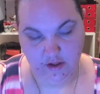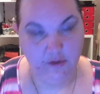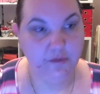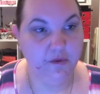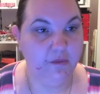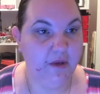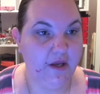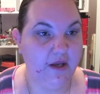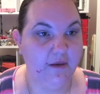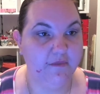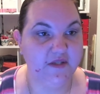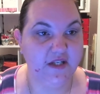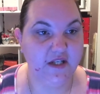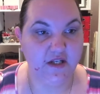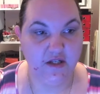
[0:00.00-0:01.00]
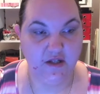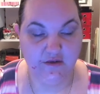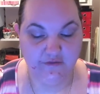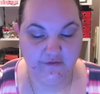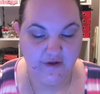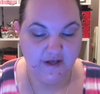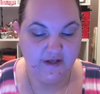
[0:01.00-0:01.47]
help your makeup stick to
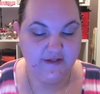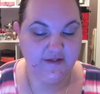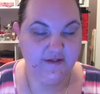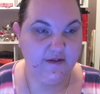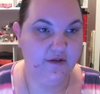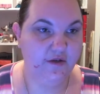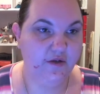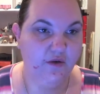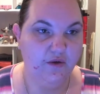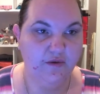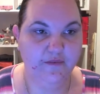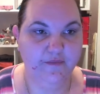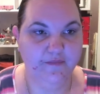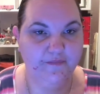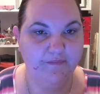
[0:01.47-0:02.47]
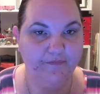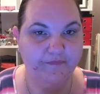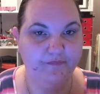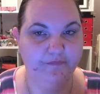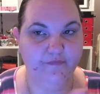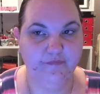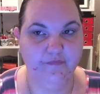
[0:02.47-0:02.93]
your face and not
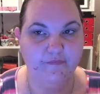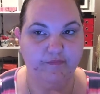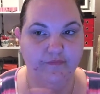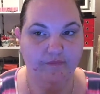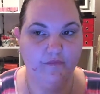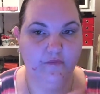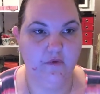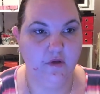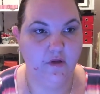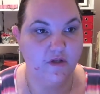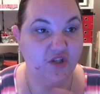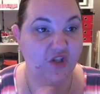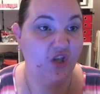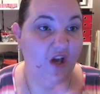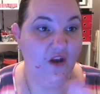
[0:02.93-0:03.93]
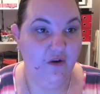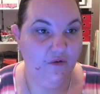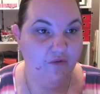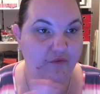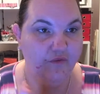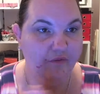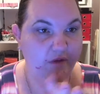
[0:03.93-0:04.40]
slide
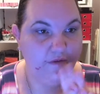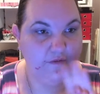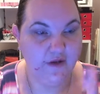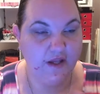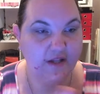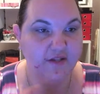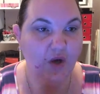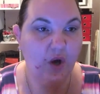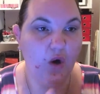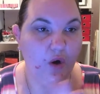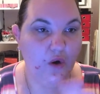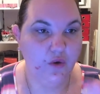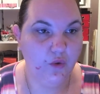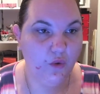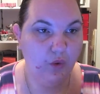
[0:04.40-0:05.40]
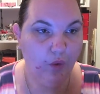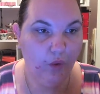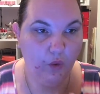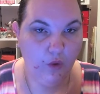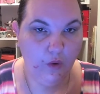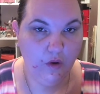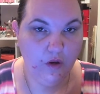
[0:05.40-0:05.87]
off if it gets hot,
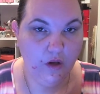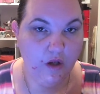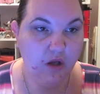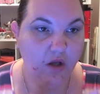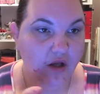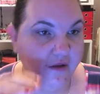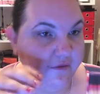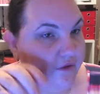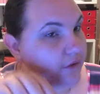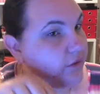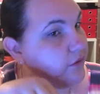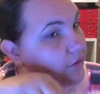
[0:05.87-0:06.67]
or if